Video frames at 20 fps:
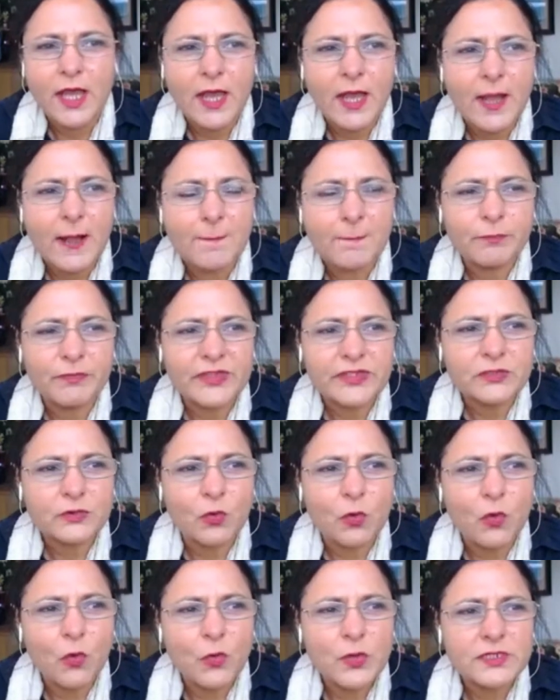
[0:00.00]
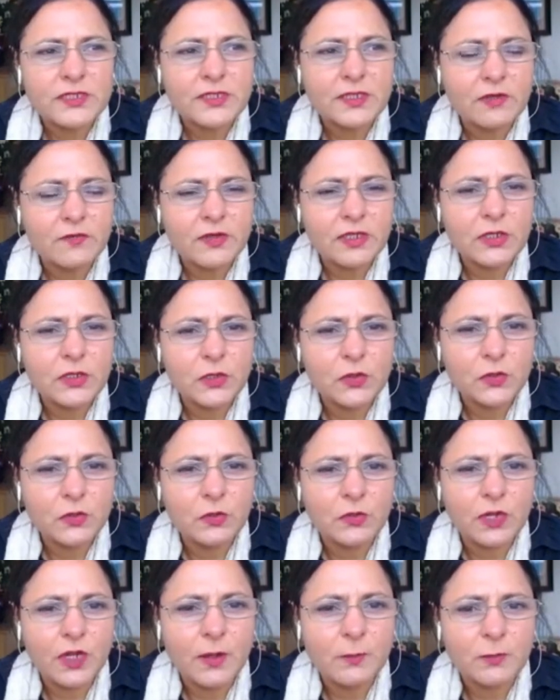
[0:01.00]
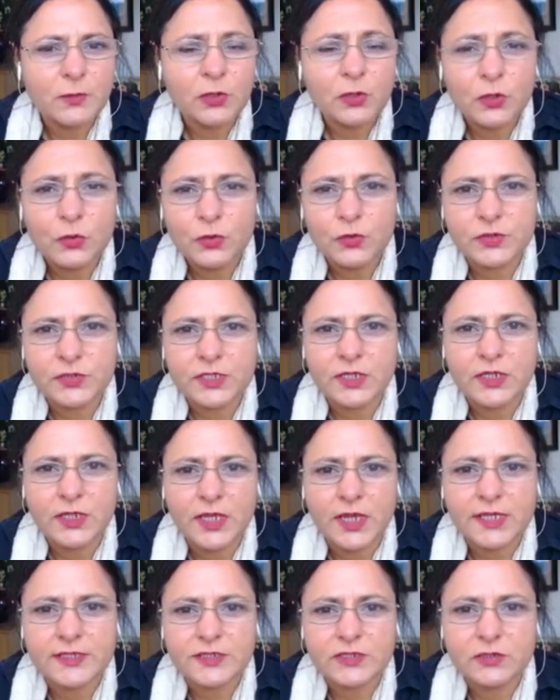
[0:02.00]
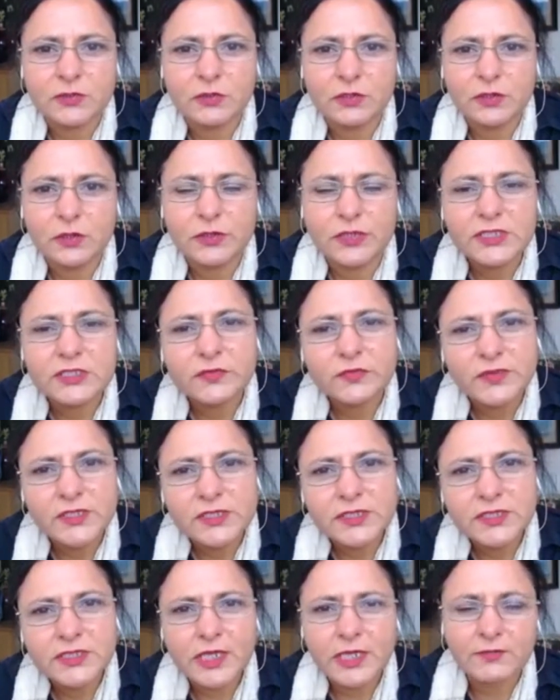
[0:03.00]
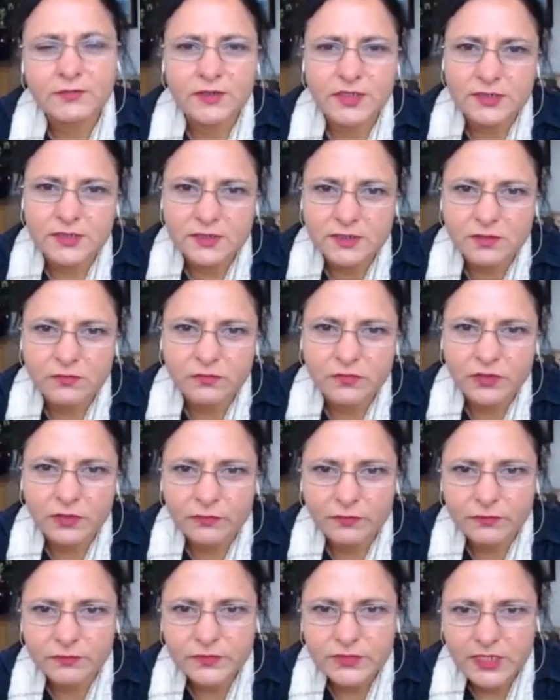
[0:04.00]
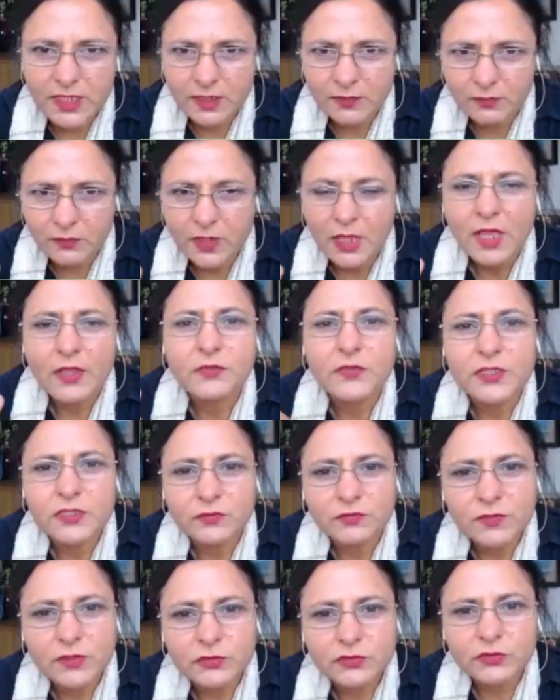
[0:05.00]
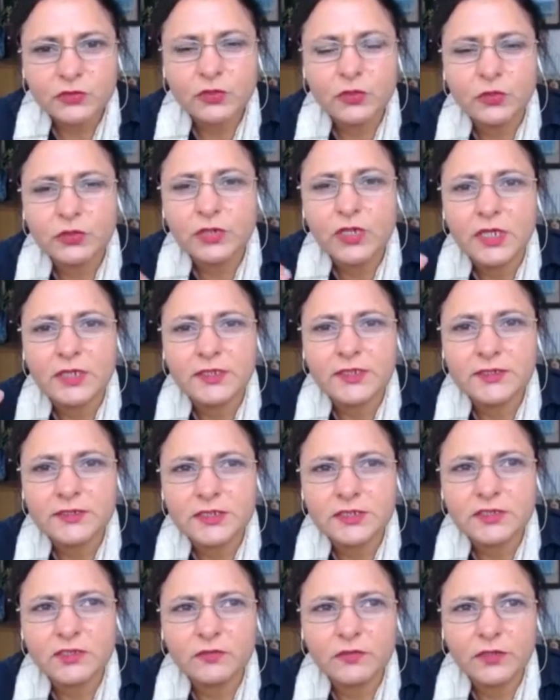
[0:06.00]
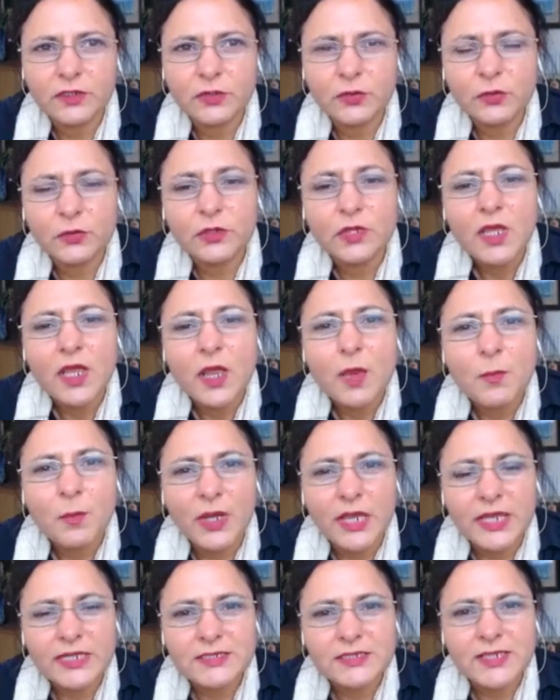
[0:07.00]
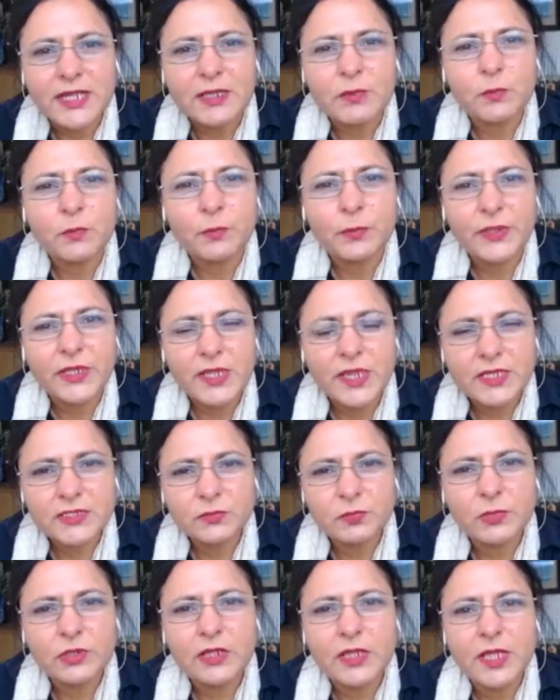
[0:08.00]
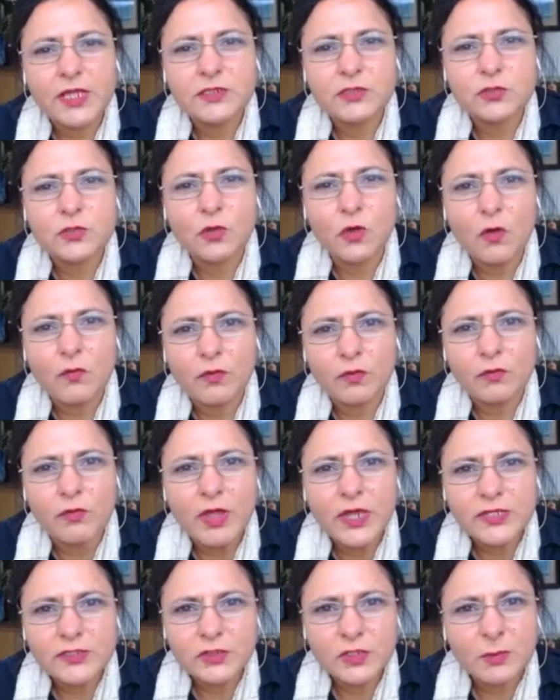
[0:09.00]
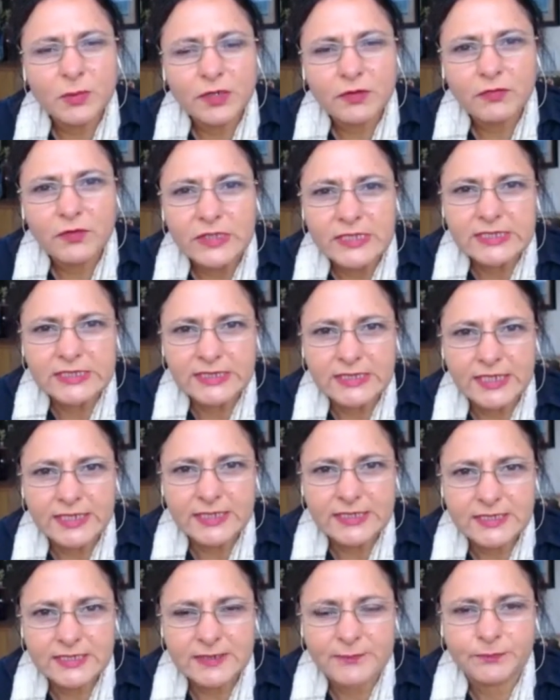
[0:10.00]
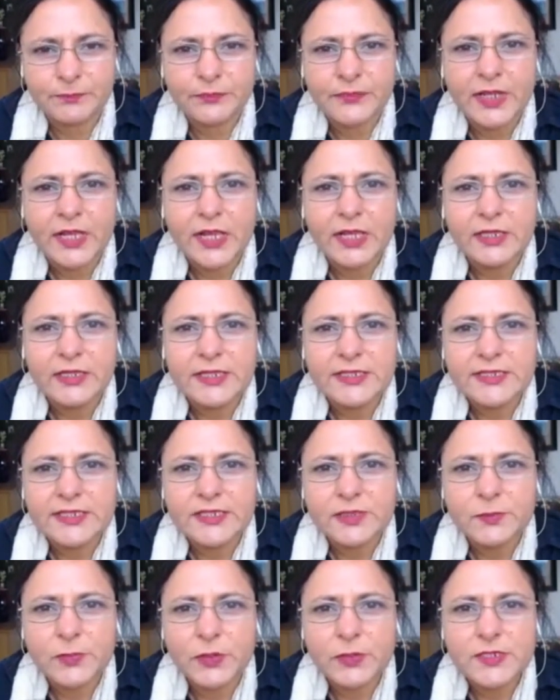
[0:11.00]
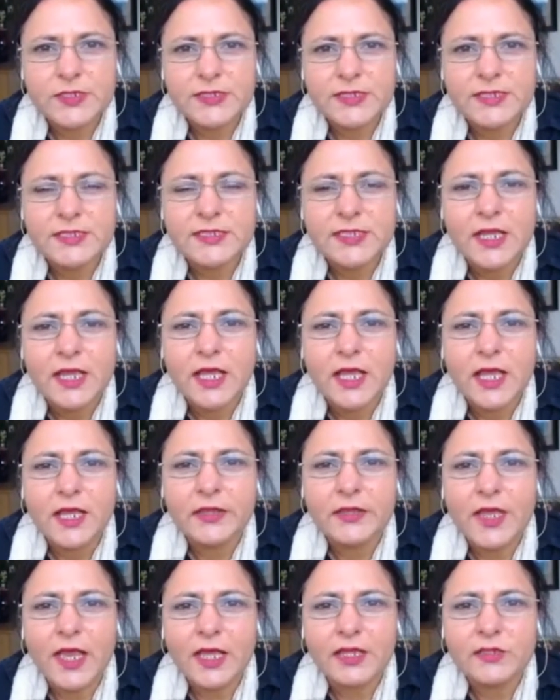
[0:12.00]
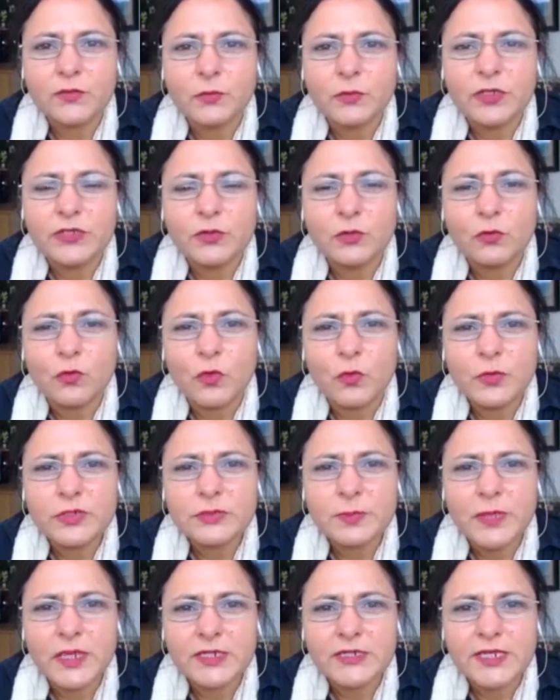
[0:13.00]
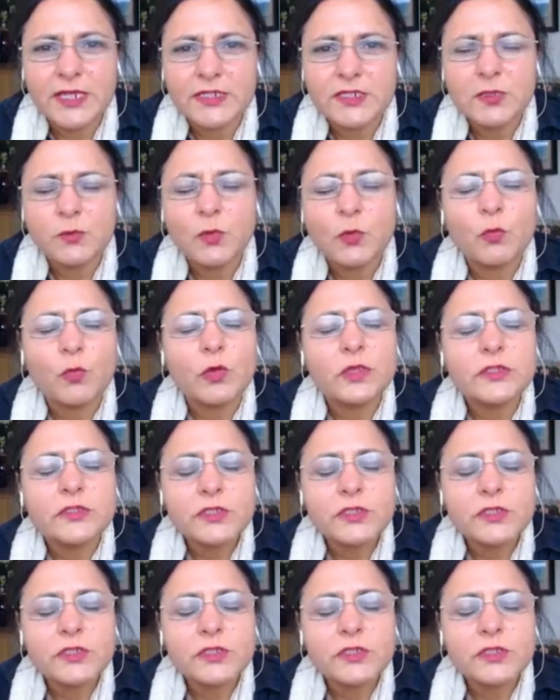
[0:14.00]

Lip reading: it's always giving you clues as to, this feels safe, this doesn't feel safe, this feels good, this doesn't feel good. But it's like, because we learn to override so many of these things, these experiences, that we don't always pay attention. But once you